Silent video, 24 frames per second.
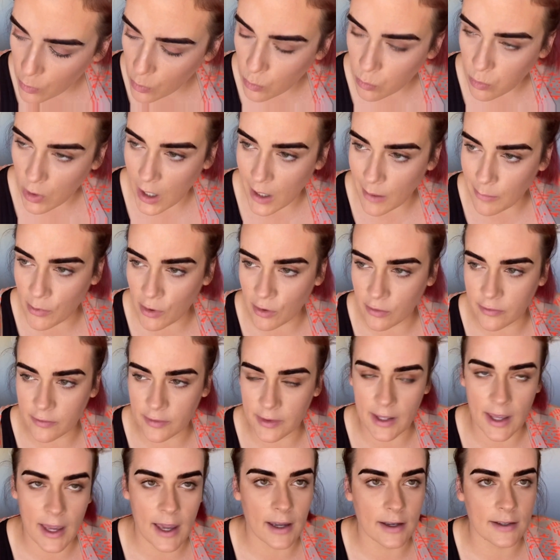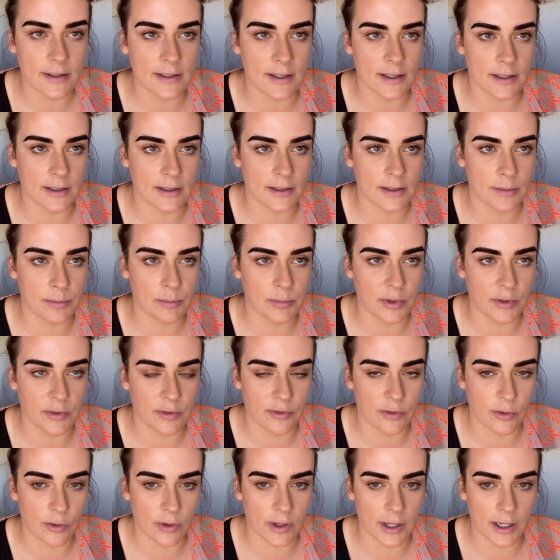wipe off the excess
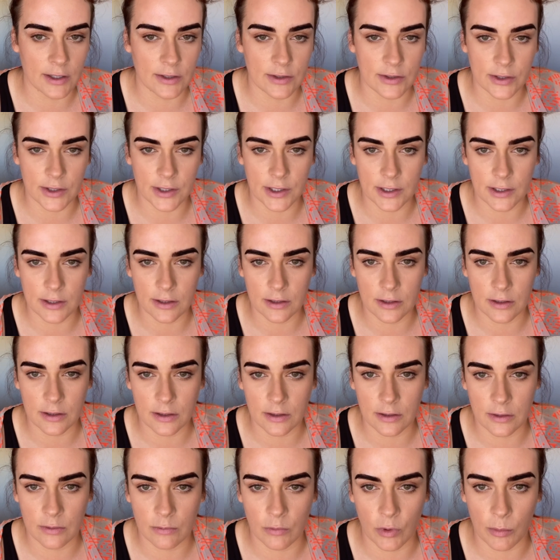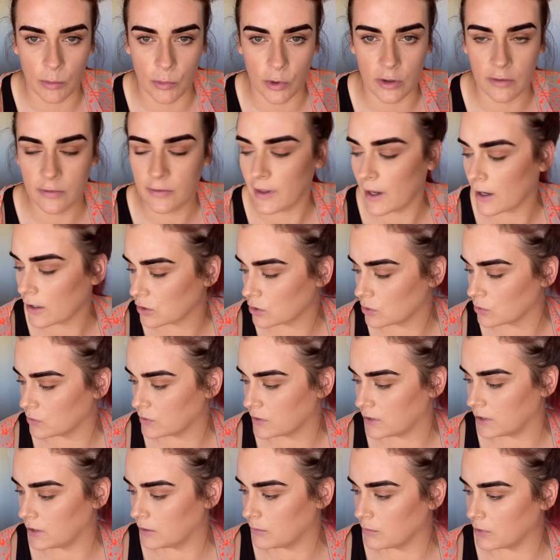before they do remove the actual
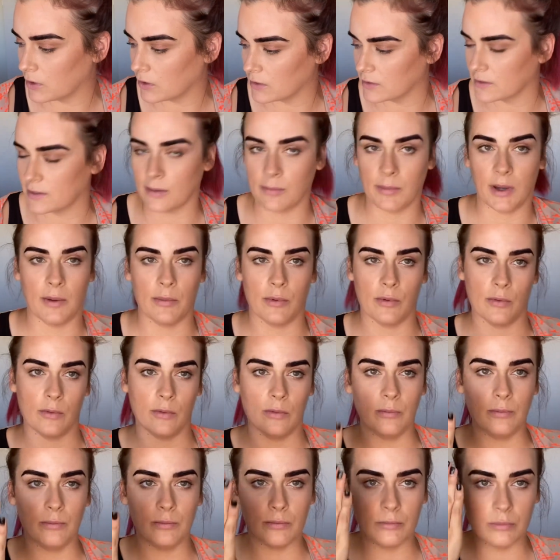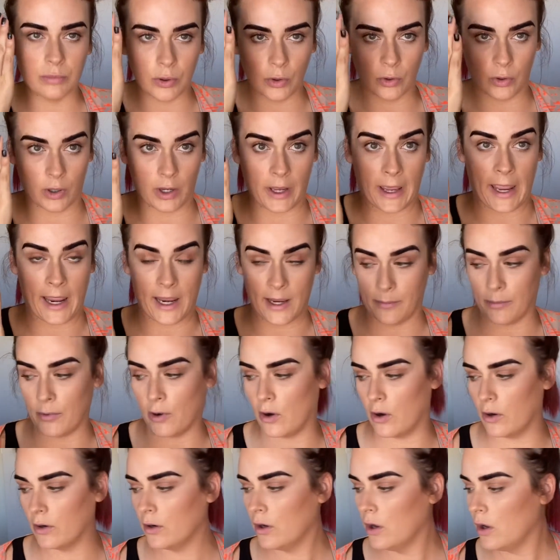tint, because some people put a heap
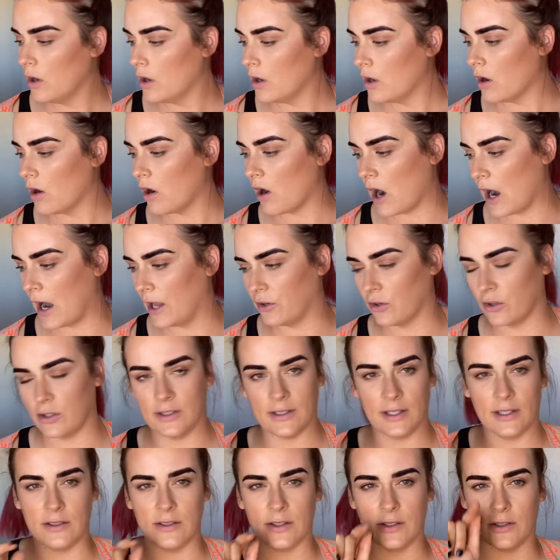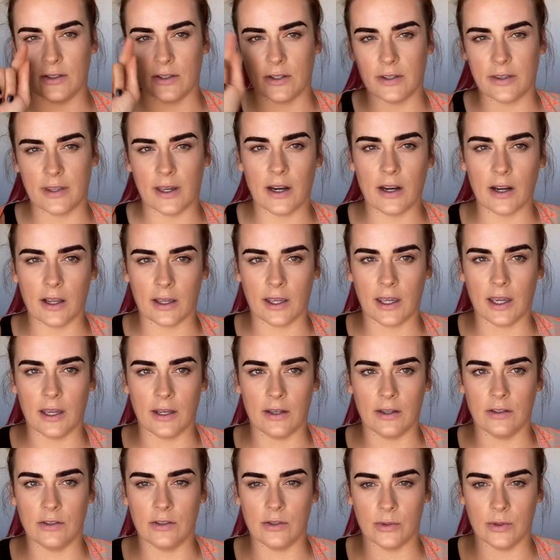on. I don't tend to do that. I
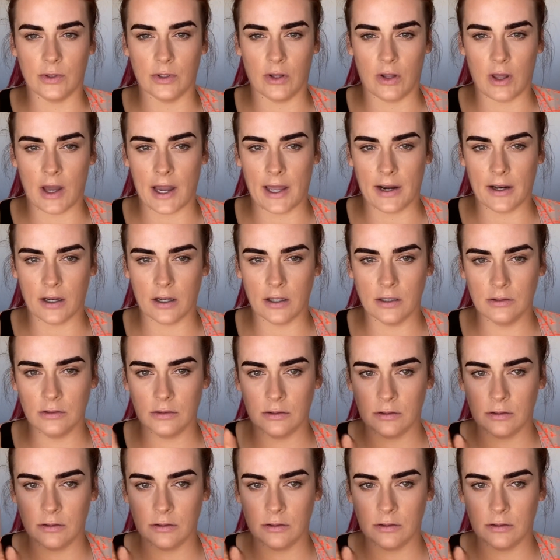can do it lighter